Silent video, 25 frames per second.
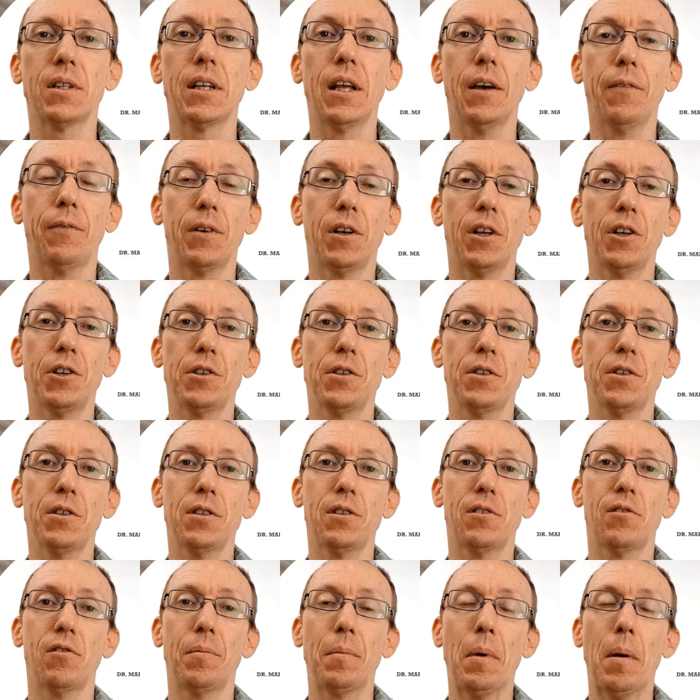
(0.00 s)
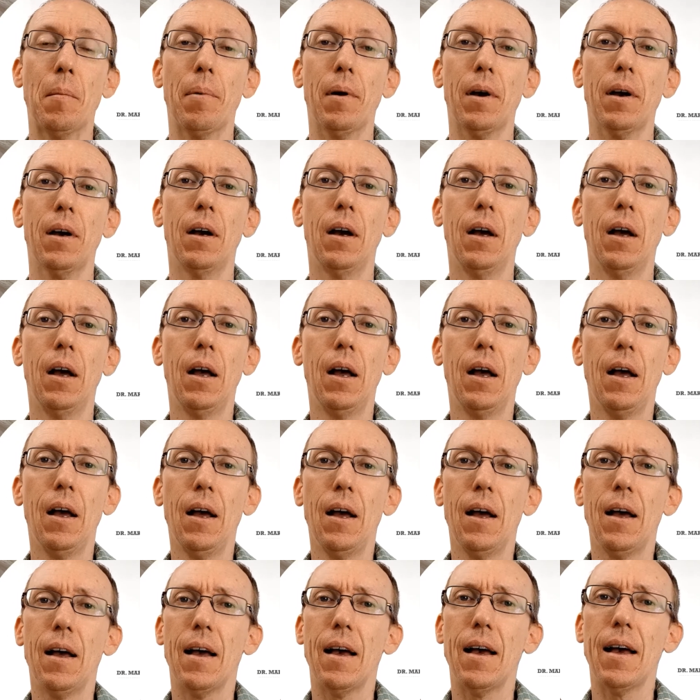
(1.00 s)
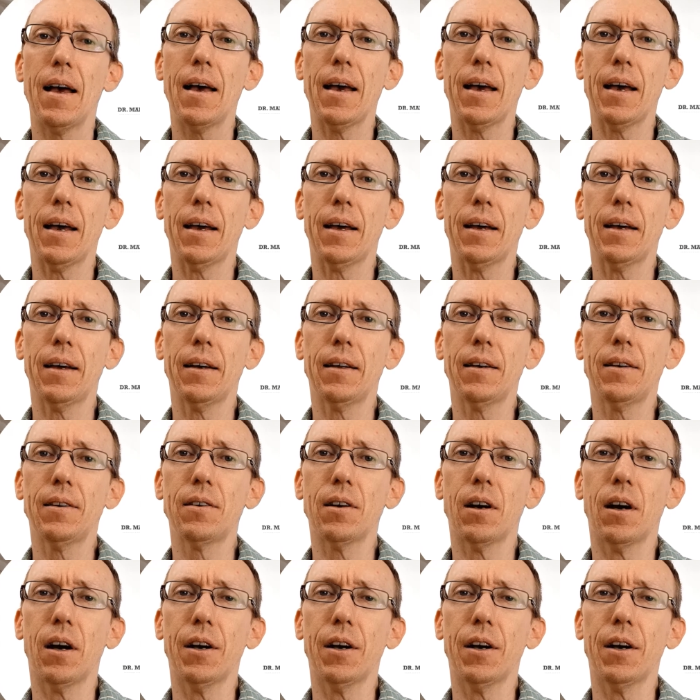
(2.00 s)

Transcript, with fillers: and definitions to remember. And